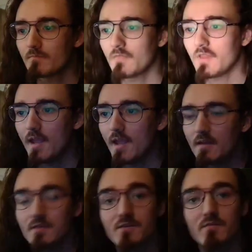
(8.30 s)
and
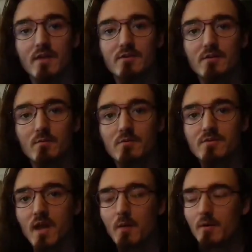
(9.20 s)
his adventure, and we'll see
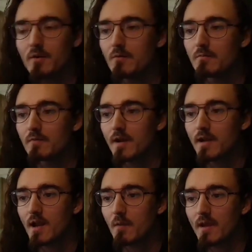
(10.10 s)
how we do. Right
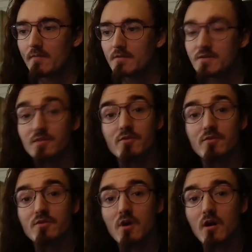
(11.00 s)
now we have a
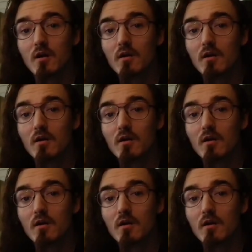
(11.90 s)
0-star